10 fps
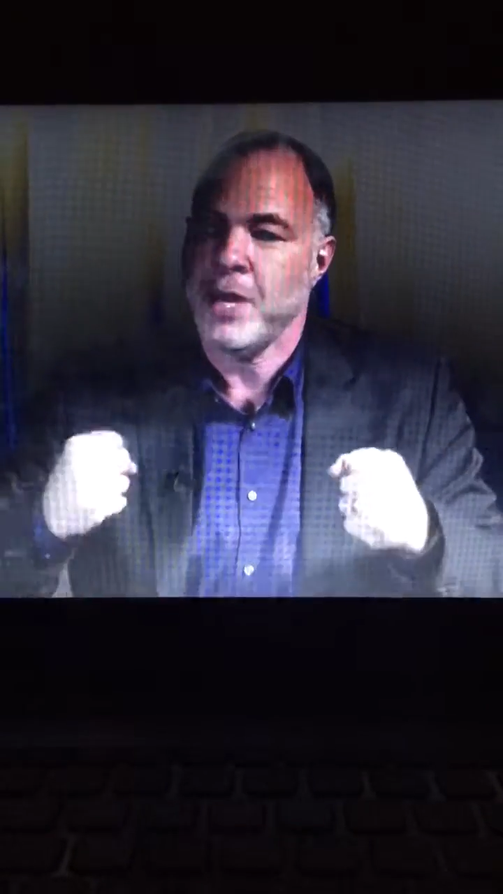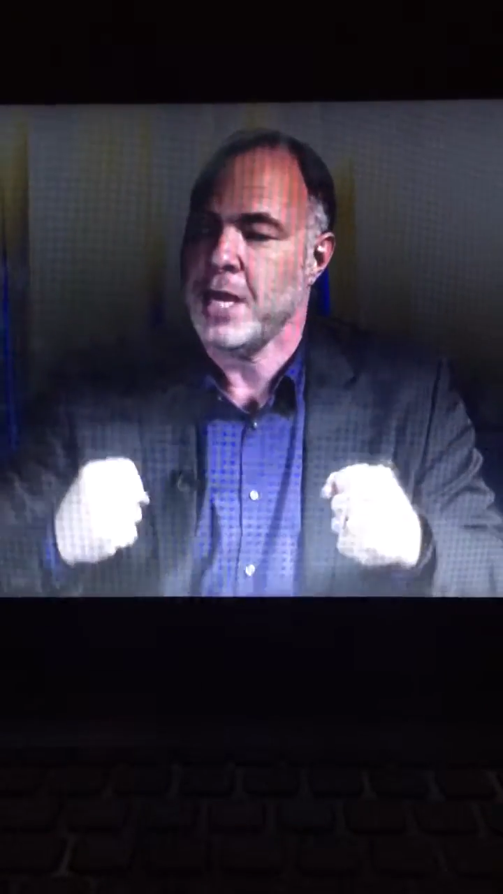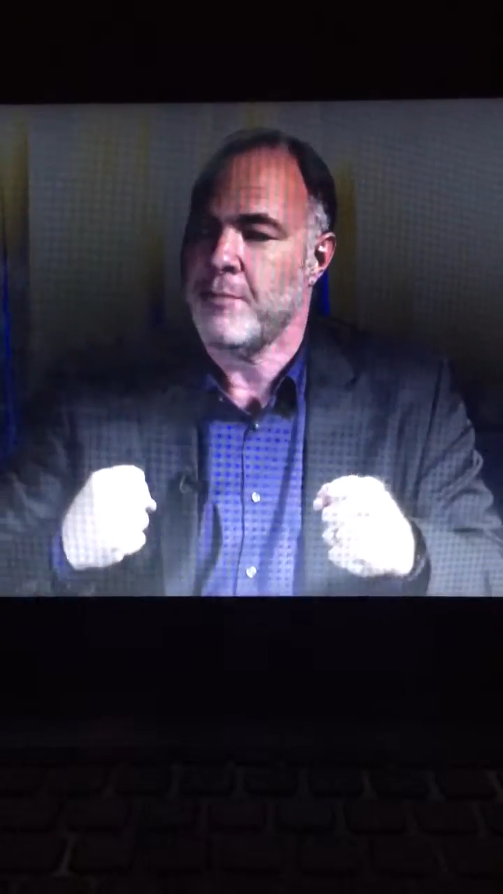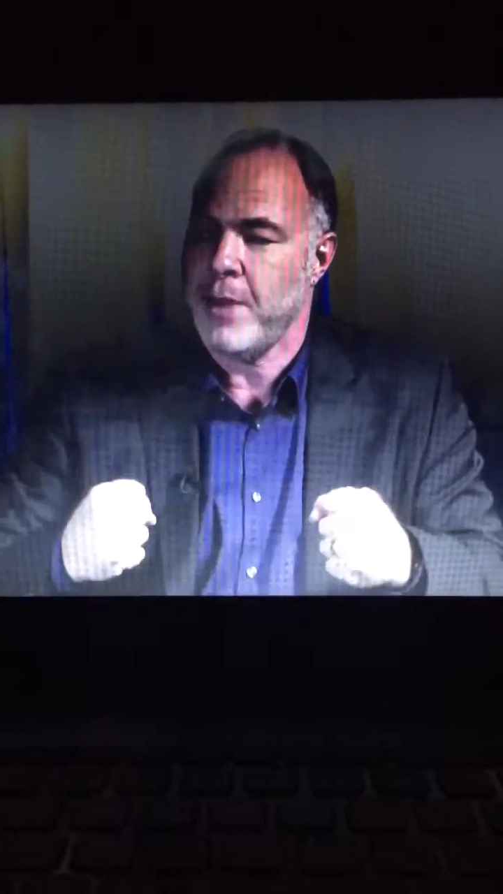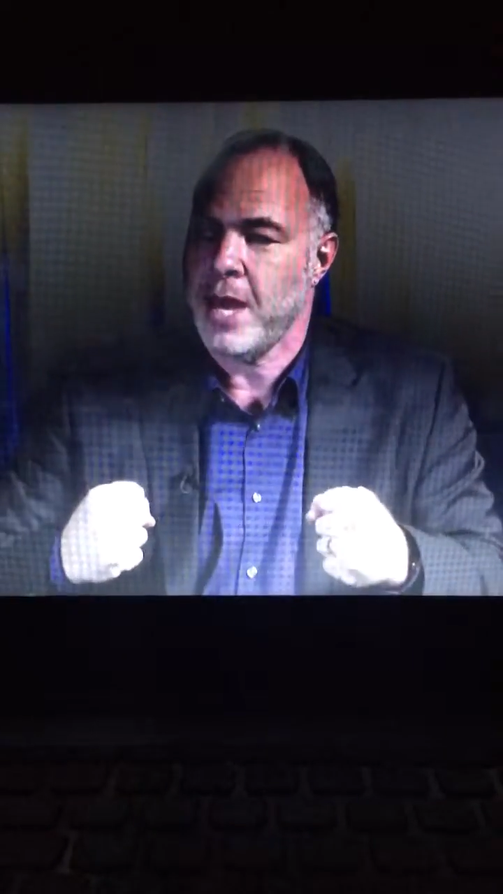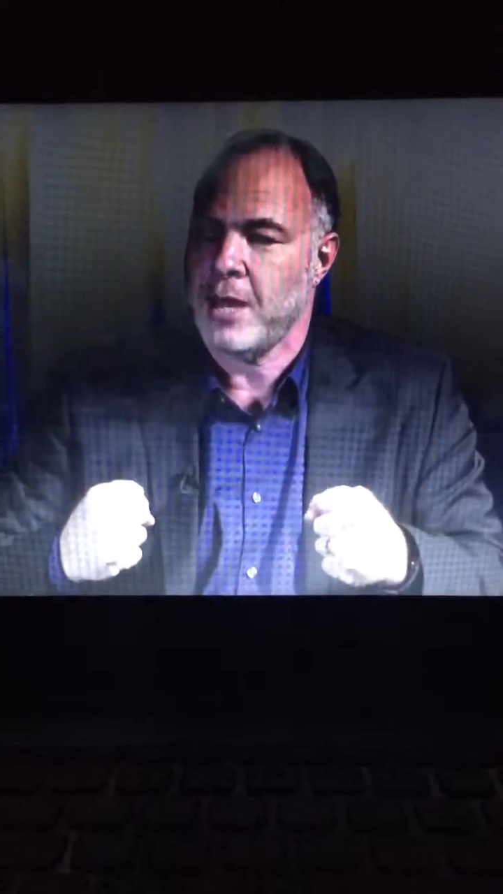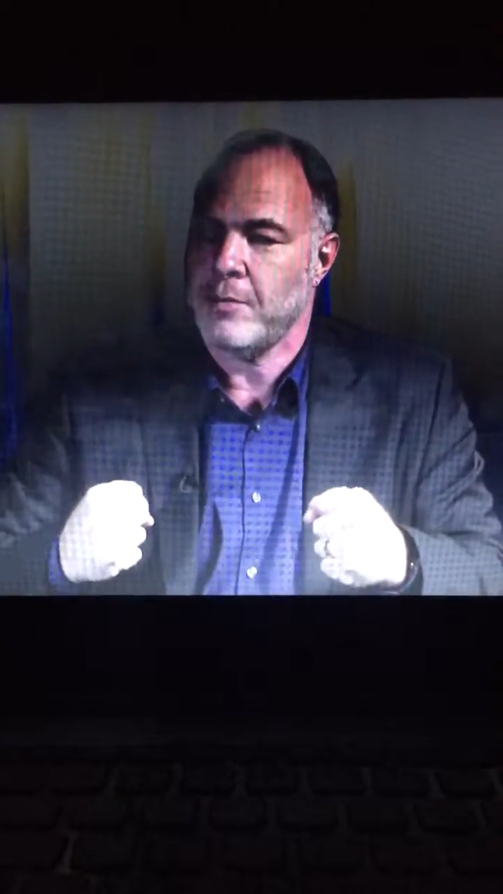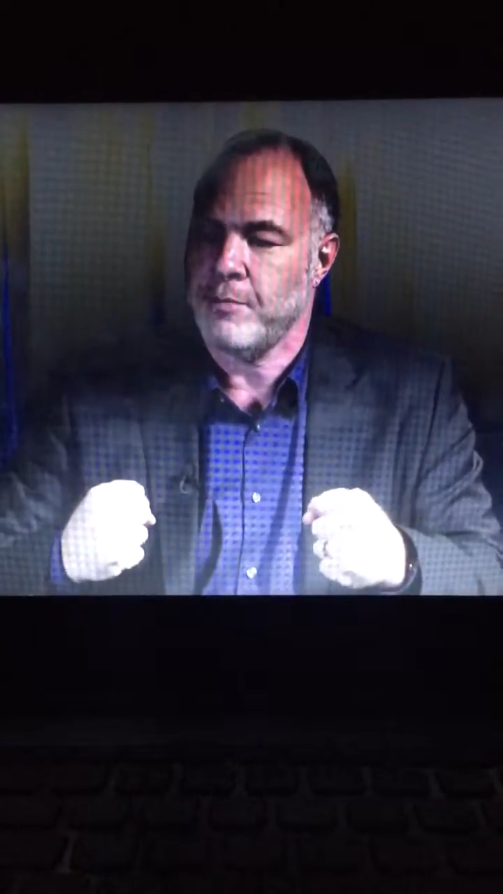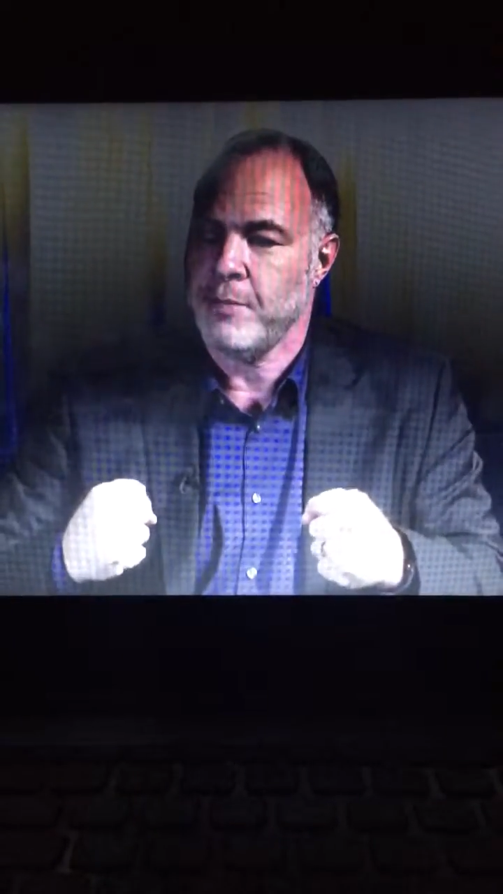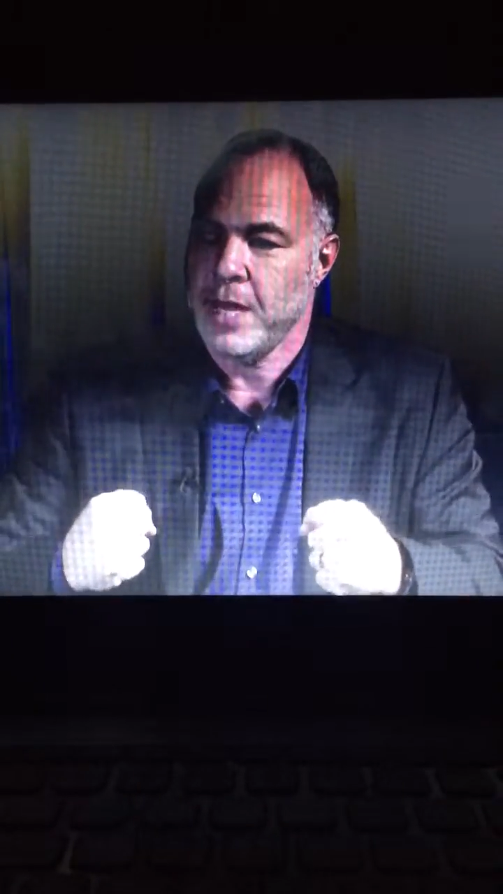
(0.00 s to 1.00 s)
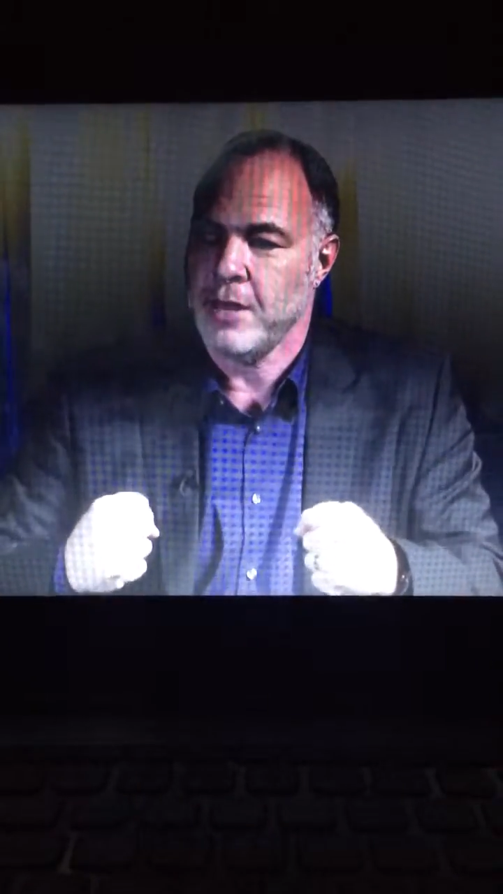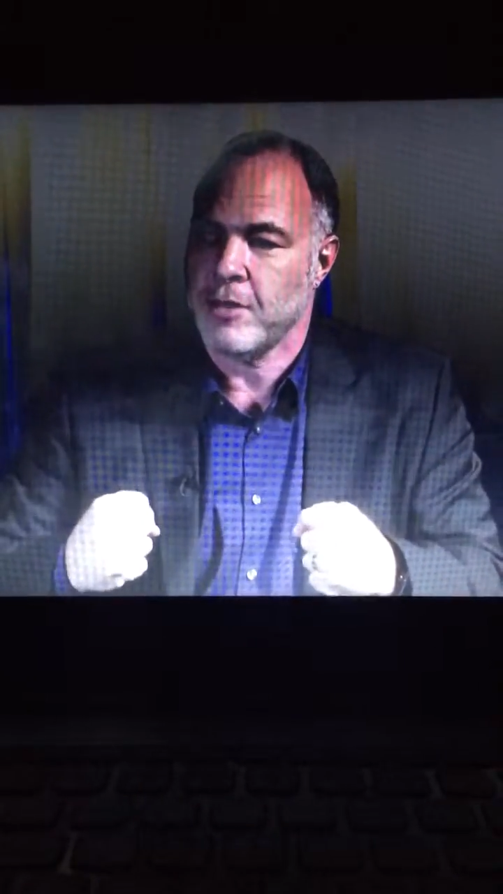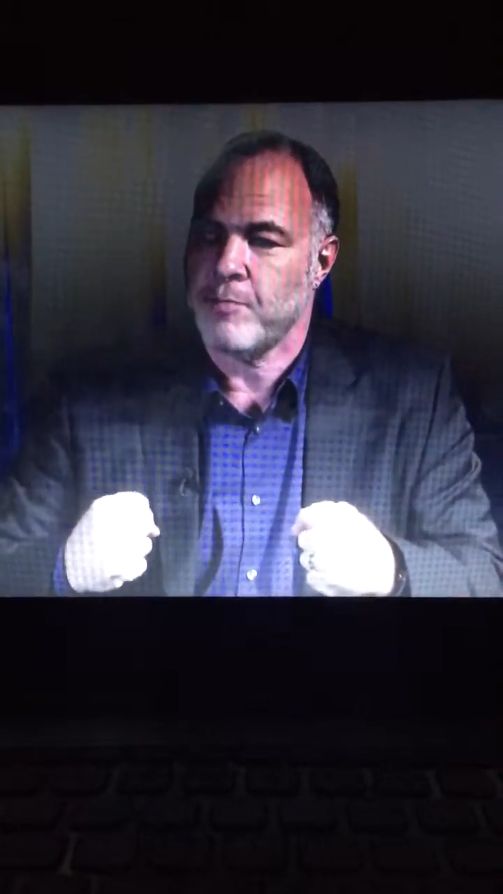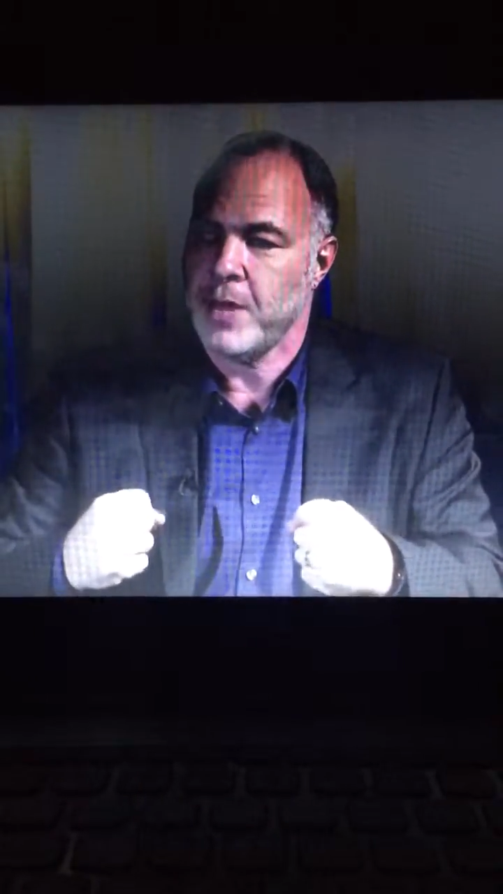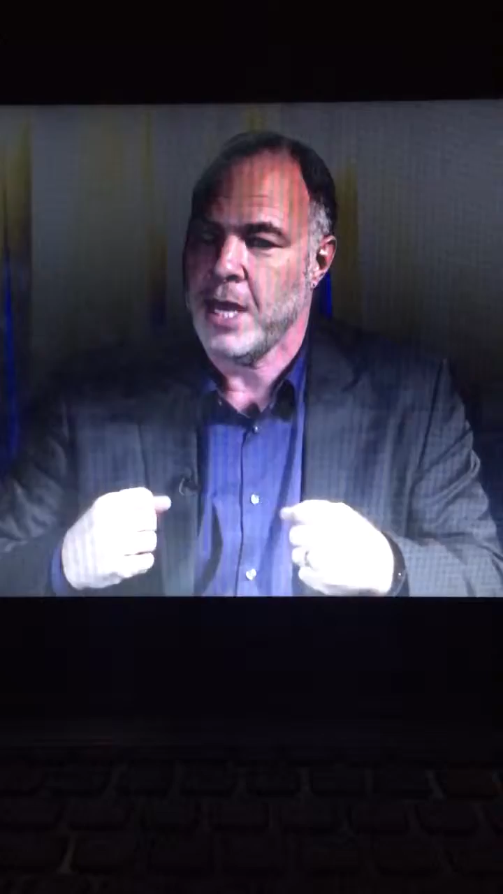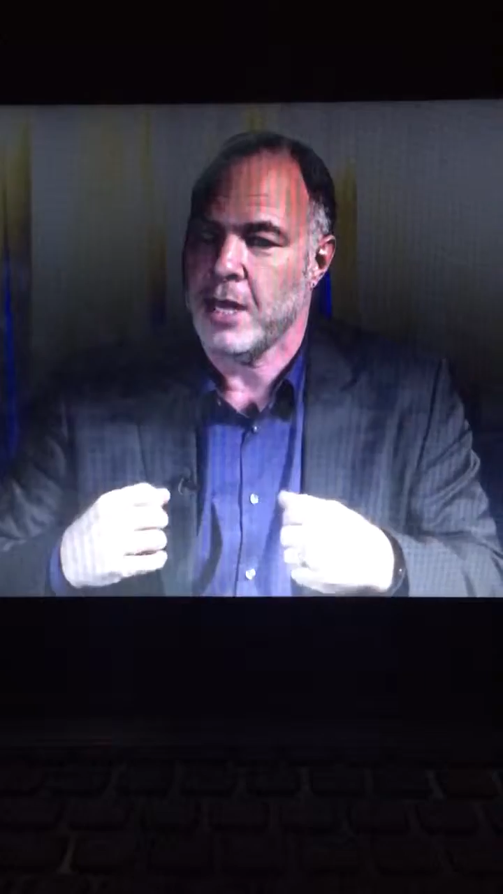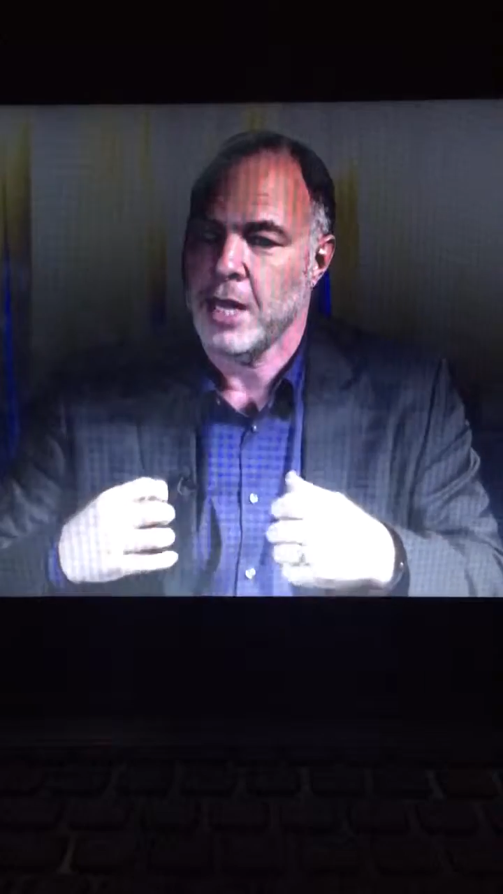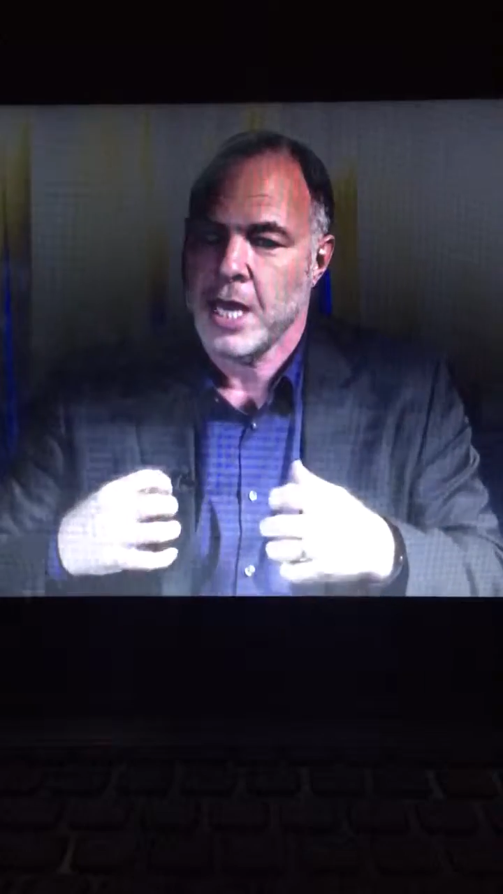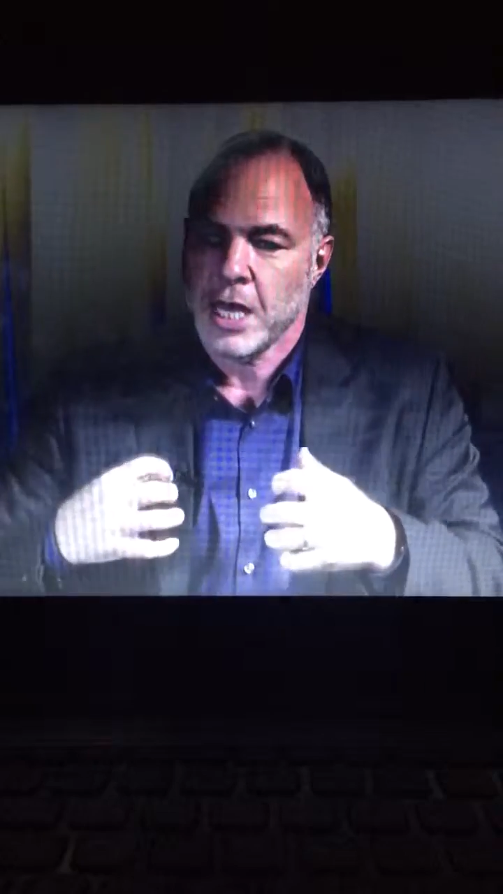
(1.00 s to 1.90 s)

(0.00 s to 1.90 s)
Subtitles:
being a man means being